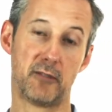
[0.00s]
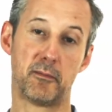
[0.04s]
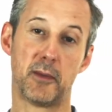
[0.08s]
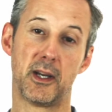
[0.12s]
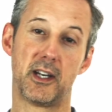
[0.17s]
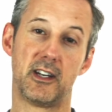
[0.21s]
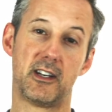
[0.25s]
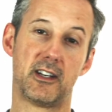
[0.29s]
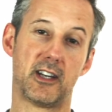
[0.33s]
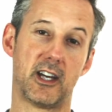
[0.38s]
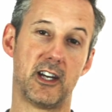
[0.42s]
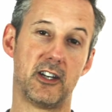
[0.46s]

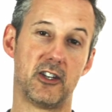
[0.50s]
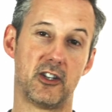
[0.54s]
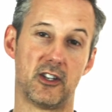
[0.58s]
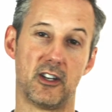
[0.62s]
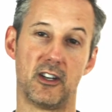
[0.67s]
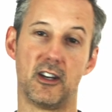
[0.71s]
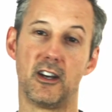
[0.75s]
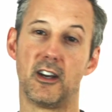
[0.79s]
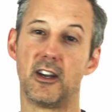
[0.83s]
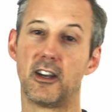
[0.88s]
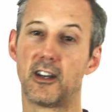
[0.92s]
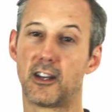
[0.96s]

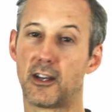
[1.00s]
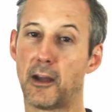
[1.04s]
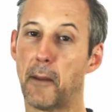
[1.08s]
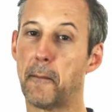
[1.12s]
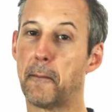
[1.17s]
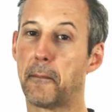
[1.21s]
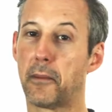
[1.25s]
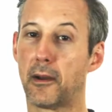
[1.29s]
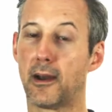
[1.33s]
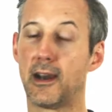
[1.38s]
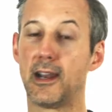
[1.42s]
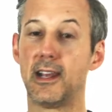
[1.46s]
meditation
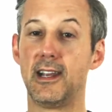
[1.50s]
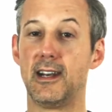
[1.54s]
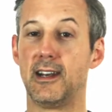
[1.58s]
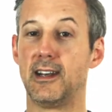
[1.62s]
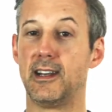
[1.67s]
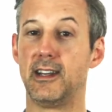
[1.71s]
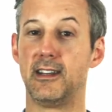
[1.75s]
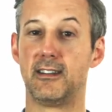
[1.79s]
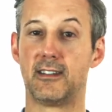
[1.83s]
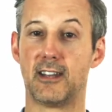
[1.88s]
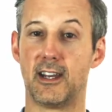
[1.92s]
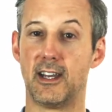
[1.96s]

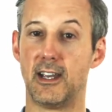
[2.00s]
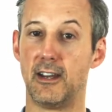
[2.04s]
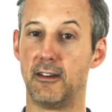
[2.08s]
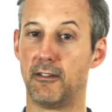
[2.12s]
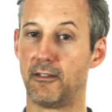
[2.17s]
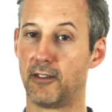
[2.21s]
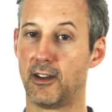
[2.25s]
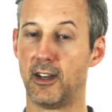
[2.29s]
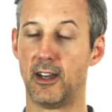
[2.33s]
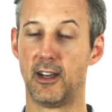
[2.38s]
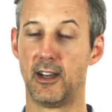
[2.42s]
completely safe